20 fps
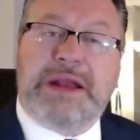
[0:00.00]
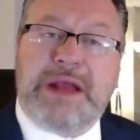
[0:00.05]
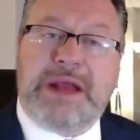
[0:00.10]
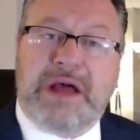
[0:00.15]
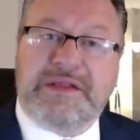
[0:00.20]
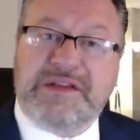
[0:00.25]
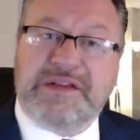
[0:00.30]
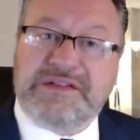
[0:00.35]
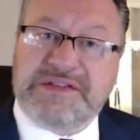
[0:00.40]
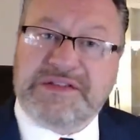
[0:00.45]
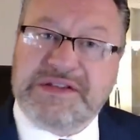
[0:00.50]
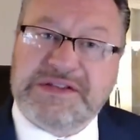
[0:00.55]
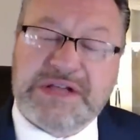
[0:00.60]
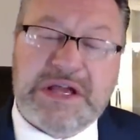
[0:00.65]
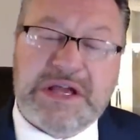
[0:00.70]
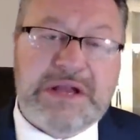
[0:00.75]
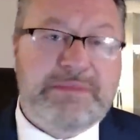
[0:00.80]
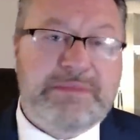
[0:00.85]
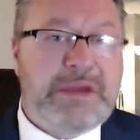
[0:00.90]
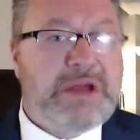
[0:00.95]
Now, this isn't
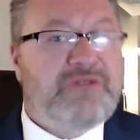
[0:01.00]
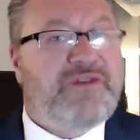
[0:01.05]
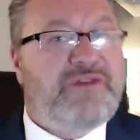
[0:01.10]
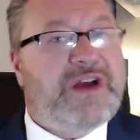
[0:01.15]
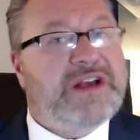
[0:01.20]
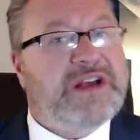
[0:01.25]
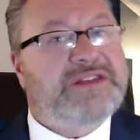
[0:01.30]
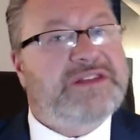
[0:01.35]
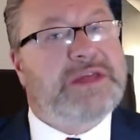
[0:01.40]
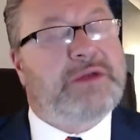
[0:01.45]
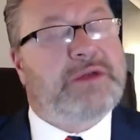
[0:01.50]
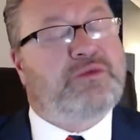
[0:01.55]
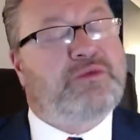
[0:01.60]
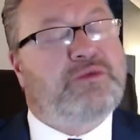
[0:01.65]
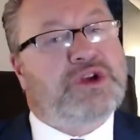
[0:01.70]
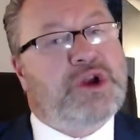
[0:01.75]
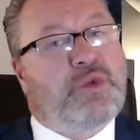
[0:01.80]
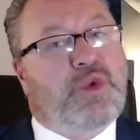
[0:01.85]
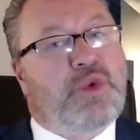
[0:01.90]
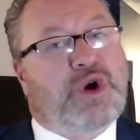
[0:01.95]
going to be advice that's
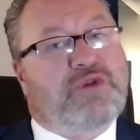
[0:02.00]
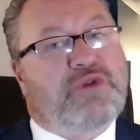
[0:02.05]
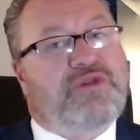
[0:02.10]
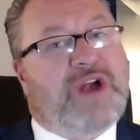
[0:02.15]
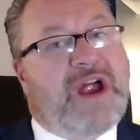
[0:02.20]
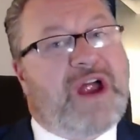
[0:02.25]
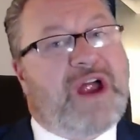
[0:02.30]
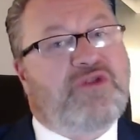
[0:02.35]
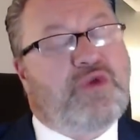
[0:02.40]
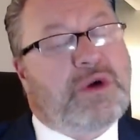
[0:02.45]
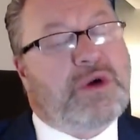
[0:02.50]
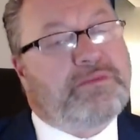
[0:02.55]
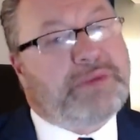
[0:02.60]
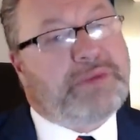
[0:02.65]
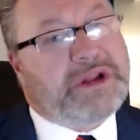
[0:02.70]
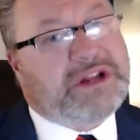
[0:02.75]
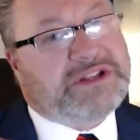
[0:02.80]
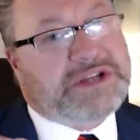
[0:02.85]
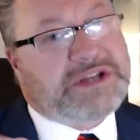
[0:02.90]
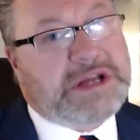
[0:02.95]
going to work for everyone,
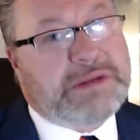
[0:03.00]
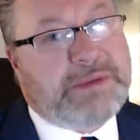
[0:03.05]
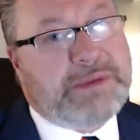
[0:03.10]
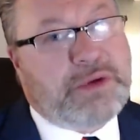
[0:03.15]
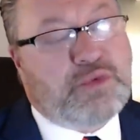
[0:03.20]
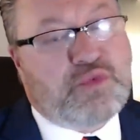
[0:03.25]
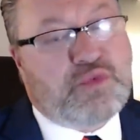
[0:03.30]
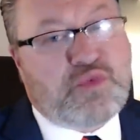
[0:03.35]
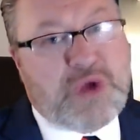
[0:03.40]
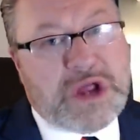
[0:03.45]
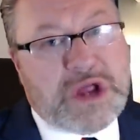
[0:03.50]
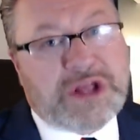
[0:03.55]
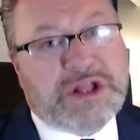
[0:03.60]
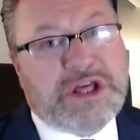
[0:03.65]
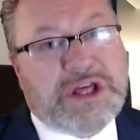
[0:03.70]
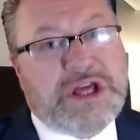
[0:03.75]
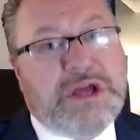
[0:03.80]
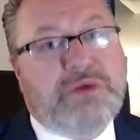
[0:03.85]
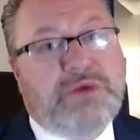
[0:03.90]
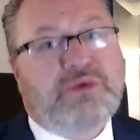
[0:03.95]
but it's going to be really,